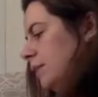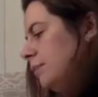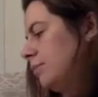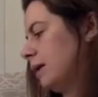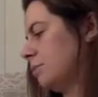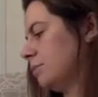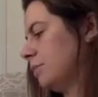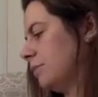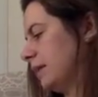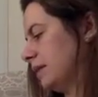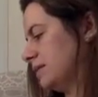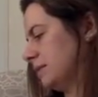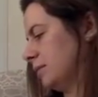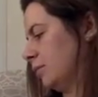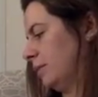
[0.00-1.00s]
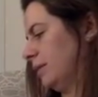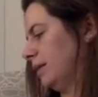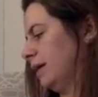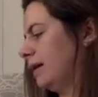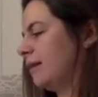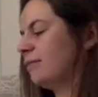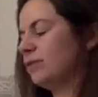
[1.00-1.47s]
problem that some women
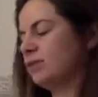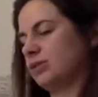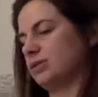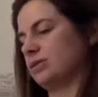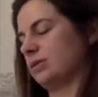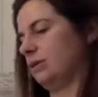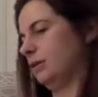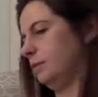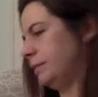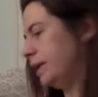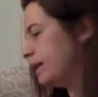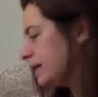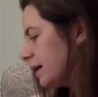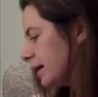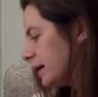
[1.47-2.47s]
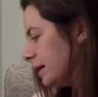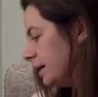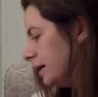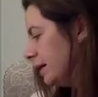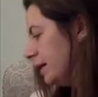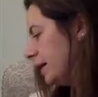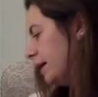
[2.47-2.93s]
have, which is called pica,
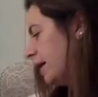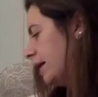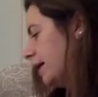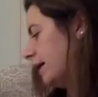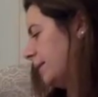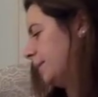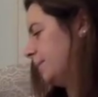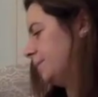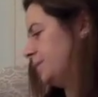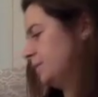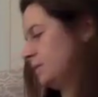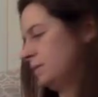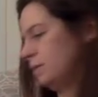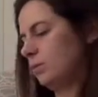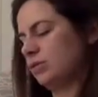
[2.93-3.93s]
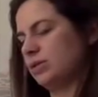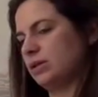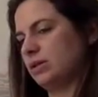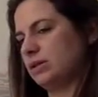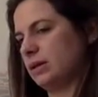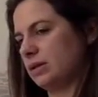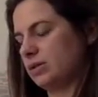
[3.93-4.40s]
which
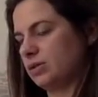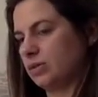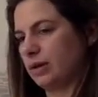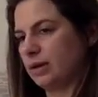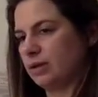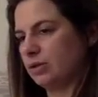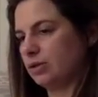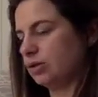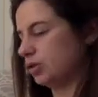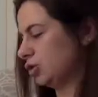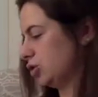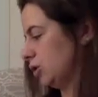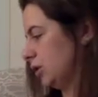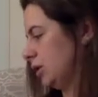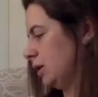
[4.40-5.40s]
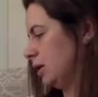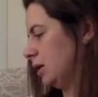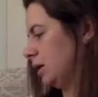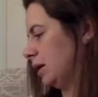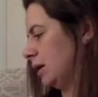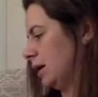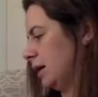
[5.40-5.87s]
is a strange
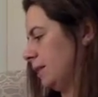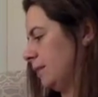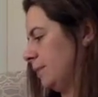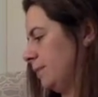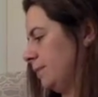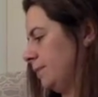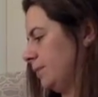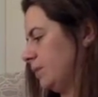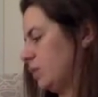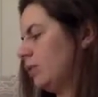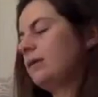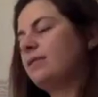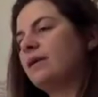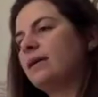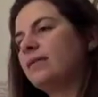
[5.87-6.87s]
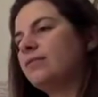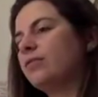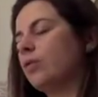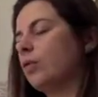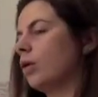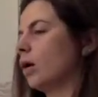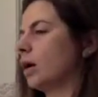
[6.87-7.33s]
craving
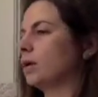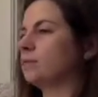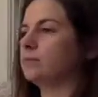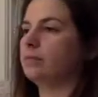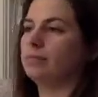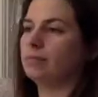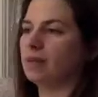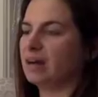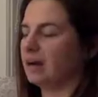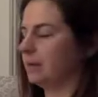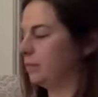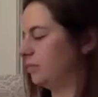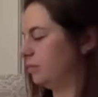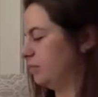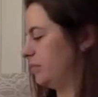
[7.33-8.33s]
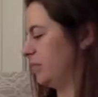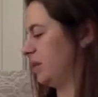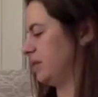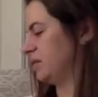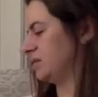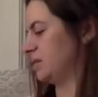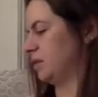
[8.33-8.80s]
for
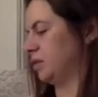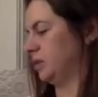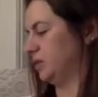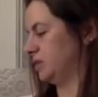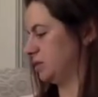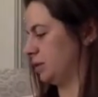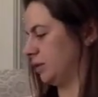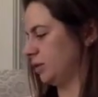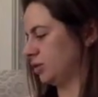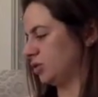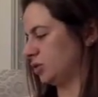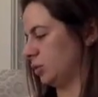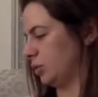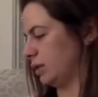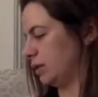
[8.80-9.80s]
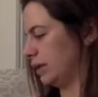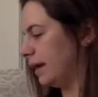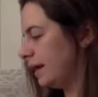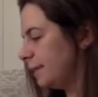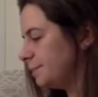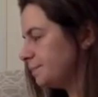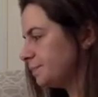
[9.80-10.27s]
things including starch or
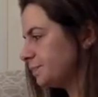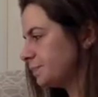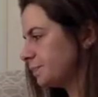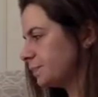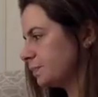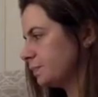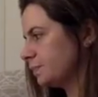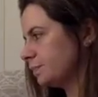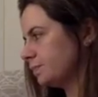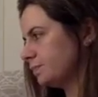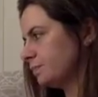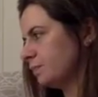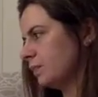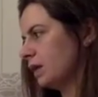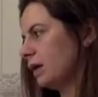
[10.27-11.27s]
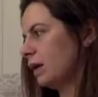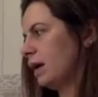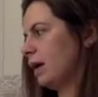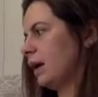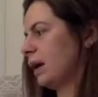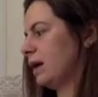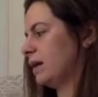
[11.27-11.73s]
clay.
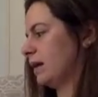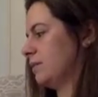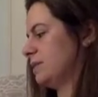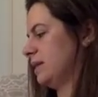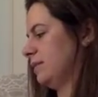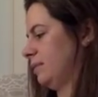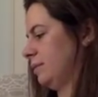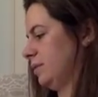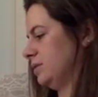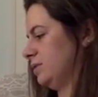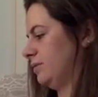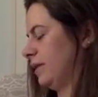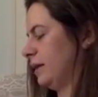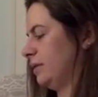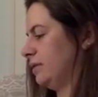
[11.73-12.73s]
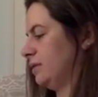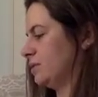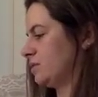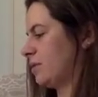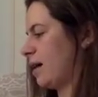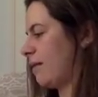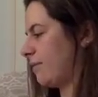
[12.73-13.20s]
And I was able to find this
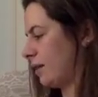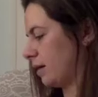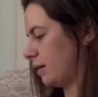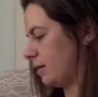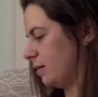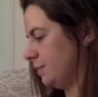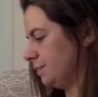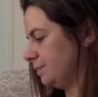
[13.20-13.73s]
graphic,